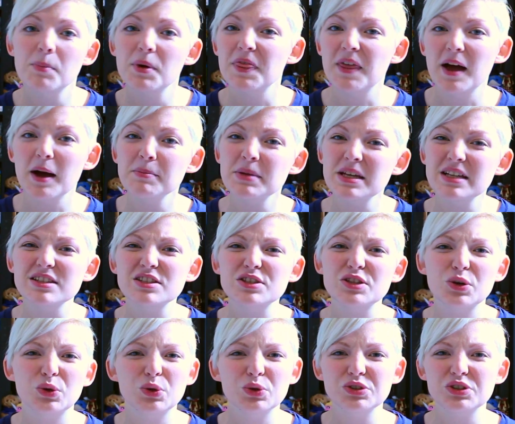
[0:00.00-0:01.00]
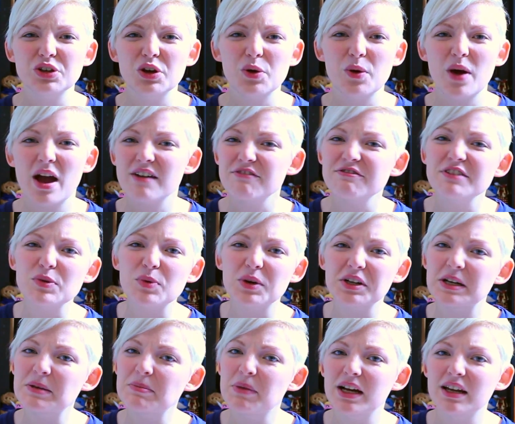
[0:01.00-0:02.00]
But that means that also everyone
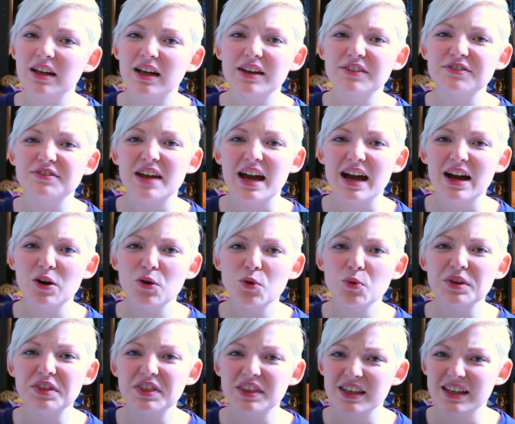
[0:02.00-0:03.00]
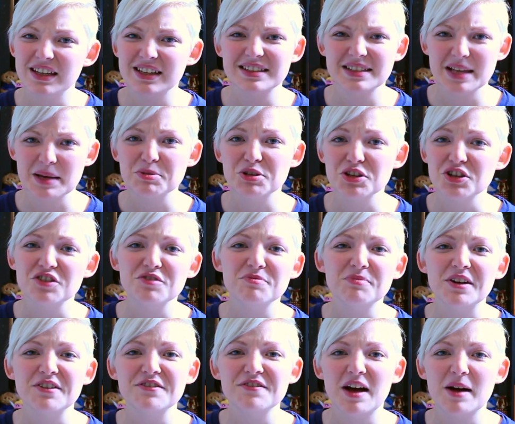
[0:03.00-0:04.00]
in my life now, with the exception of
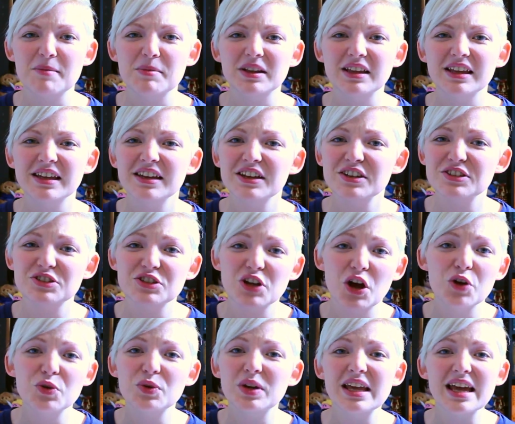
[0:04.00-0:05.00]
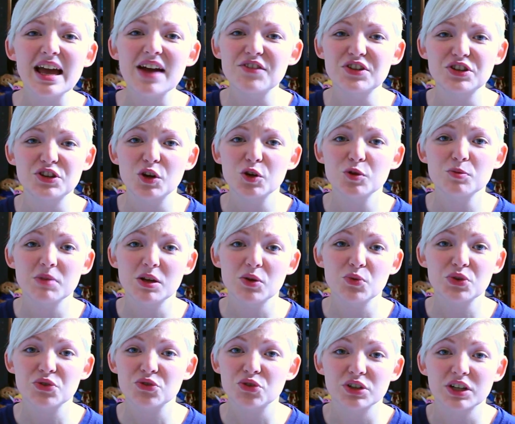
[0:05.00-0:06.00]
my family, has only ever known me
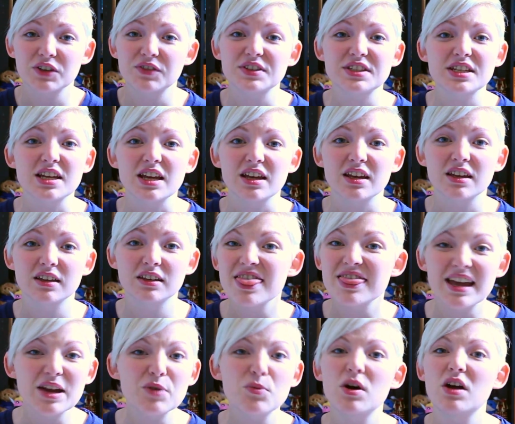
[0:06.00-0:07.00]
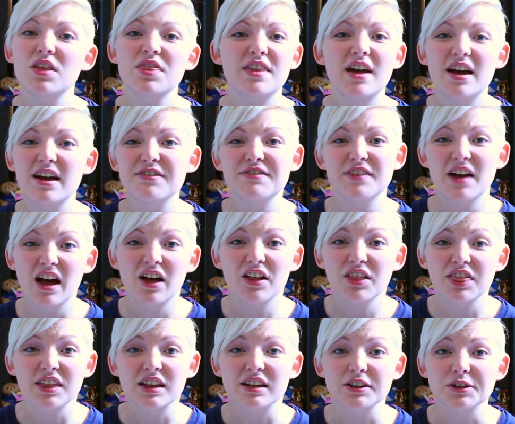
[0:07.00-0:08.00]
with chronic fatigue. They weren't there for
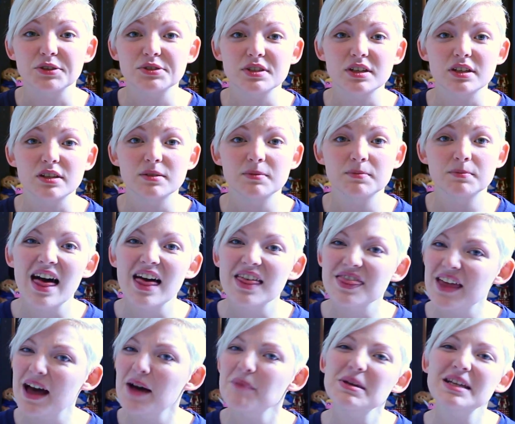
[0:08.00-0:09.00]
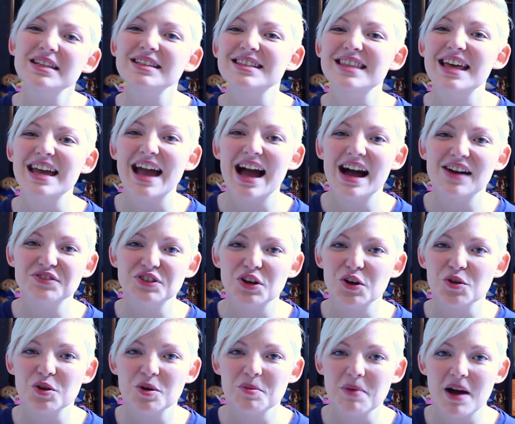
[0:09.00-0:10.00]
healthy Lucy. And that means they have
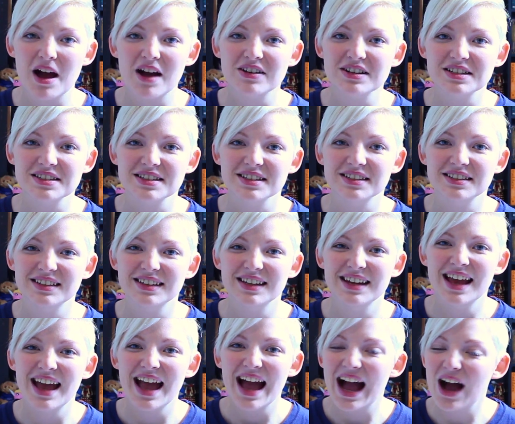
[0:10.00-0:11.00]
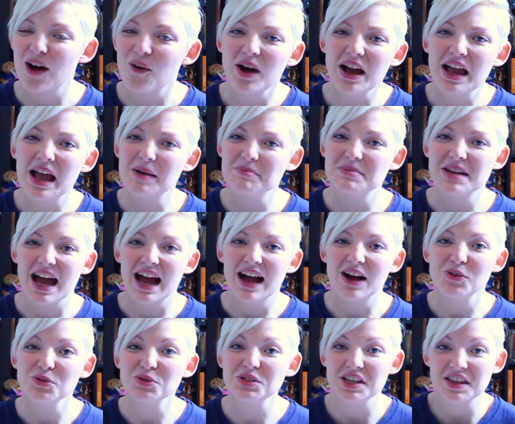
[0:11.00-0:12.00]
no comparison. How I am
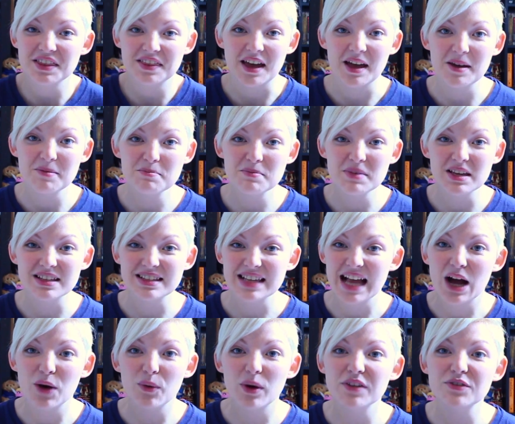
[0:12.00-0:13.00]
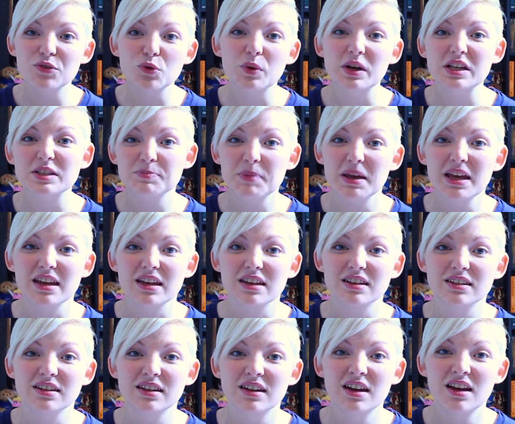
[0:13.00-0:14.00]
now to them is how I've always
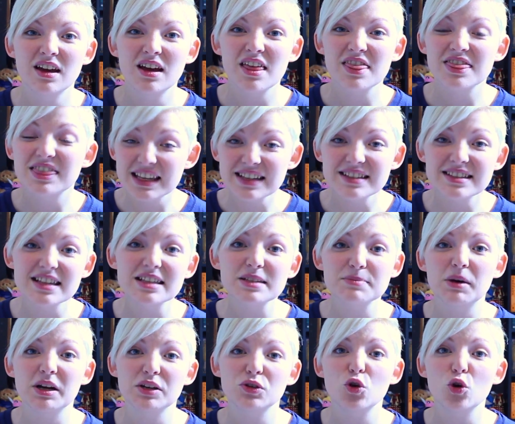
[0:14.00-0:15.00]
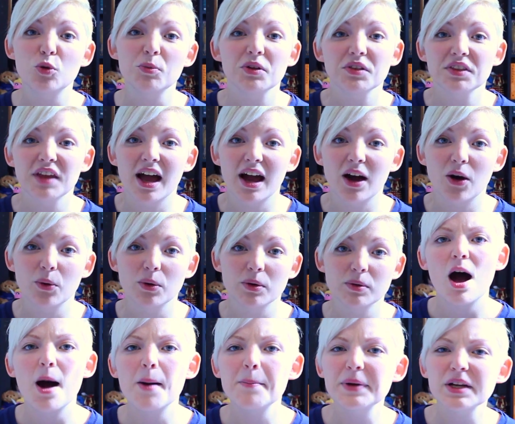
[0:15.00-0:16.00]
been. This is my normal now.
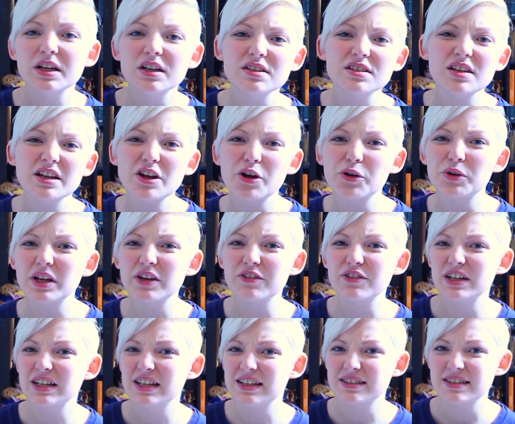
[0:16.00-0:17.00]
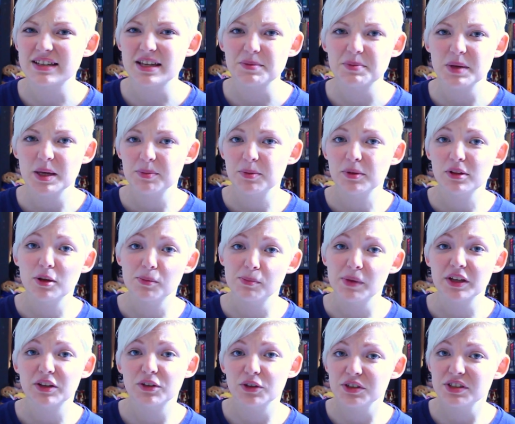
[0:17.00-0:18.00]
And because I only really see people on
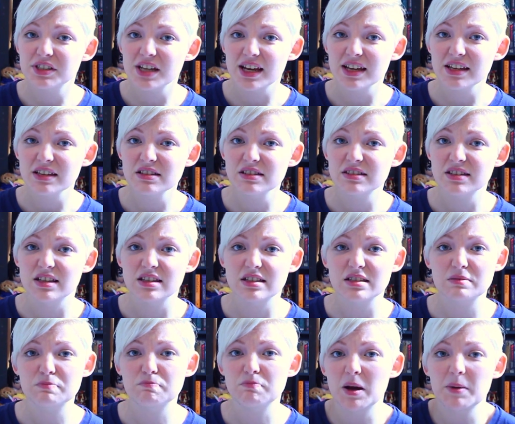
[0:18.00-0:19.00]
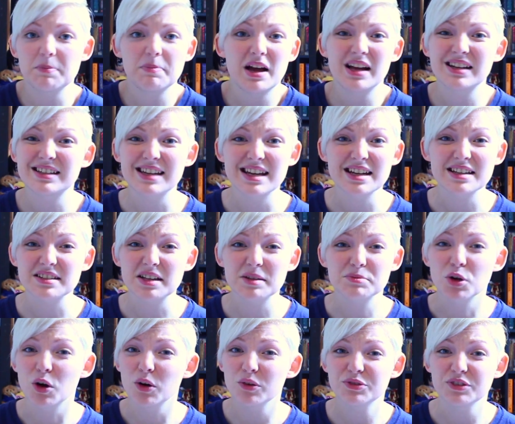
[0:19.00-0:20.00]
my good days, since my bad days I'm
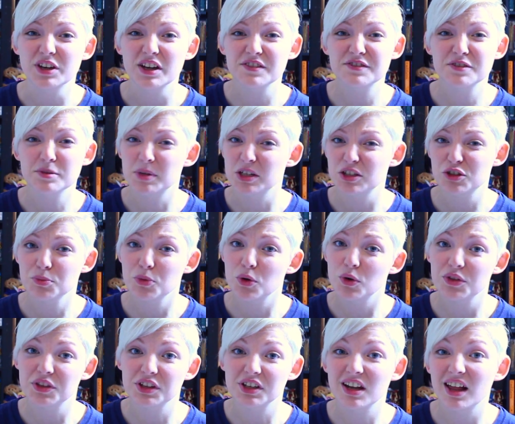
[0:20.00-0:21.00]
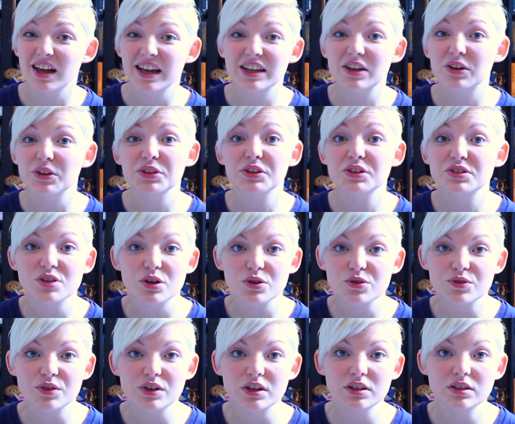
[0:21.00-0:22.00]
not fit for much more than lying on the
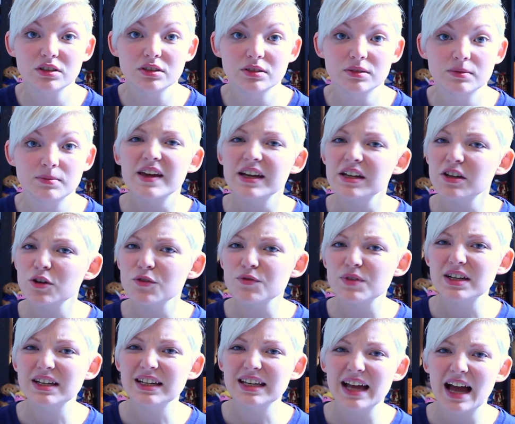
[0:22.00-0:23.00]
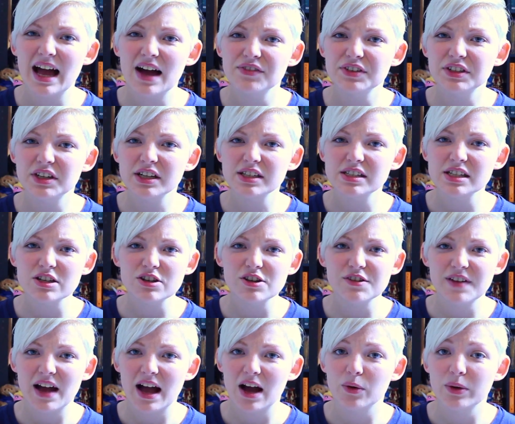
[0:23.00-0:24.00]
sofa, they don't really have an idea
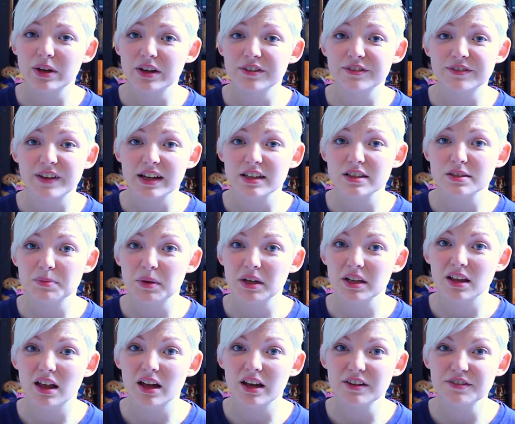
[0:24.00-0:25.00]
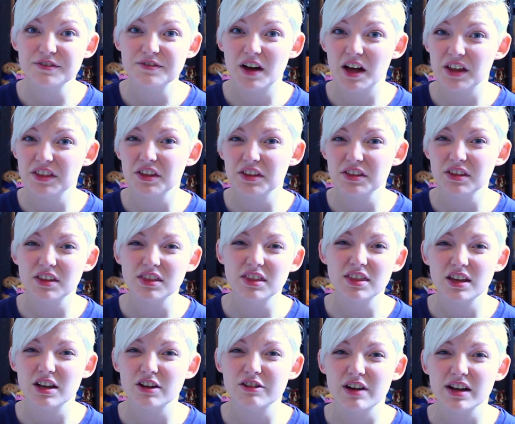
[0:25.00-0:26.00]
of how it affects my life other than
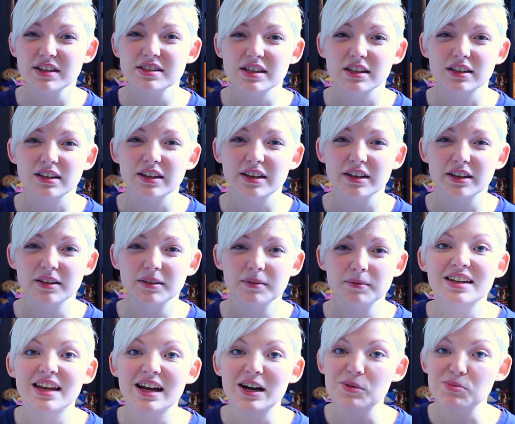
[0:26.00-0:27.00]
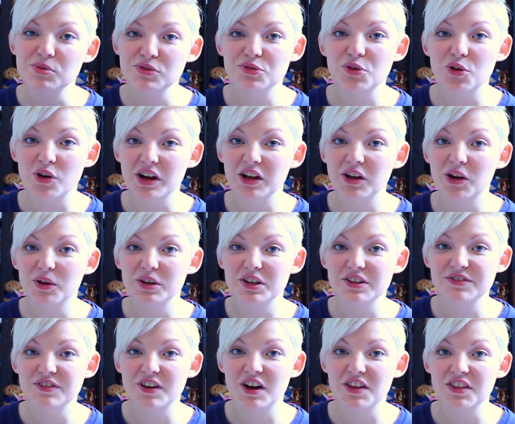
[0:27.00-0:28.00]
theoretically. Now, before I go any
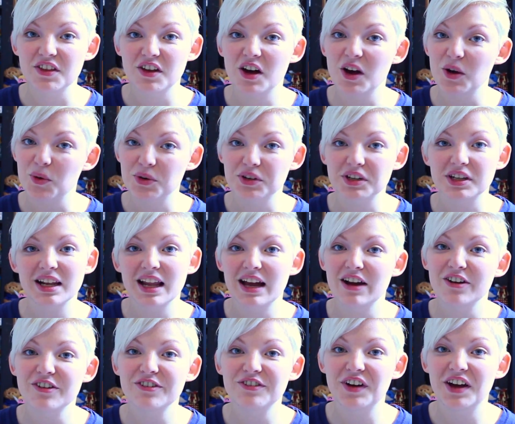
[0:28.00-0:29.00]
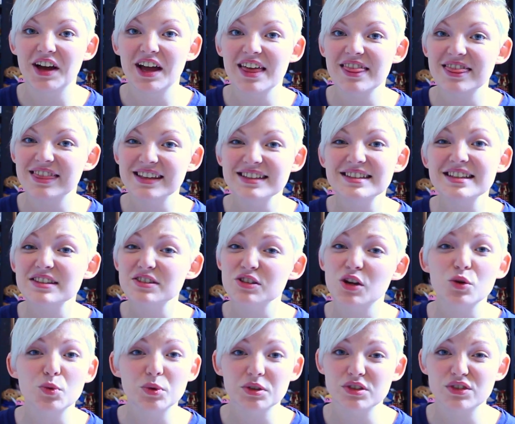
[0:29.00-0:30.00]
further, I want to clarify, this is
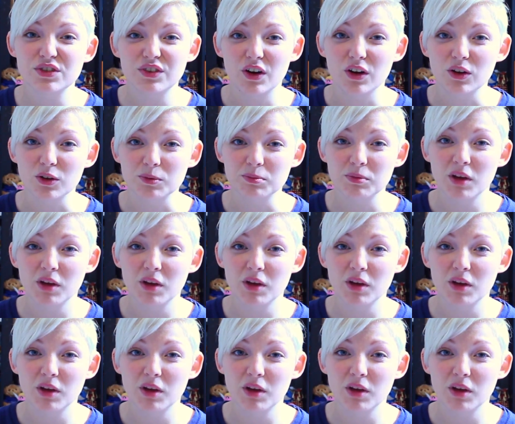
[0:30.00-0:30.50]
no one's fault.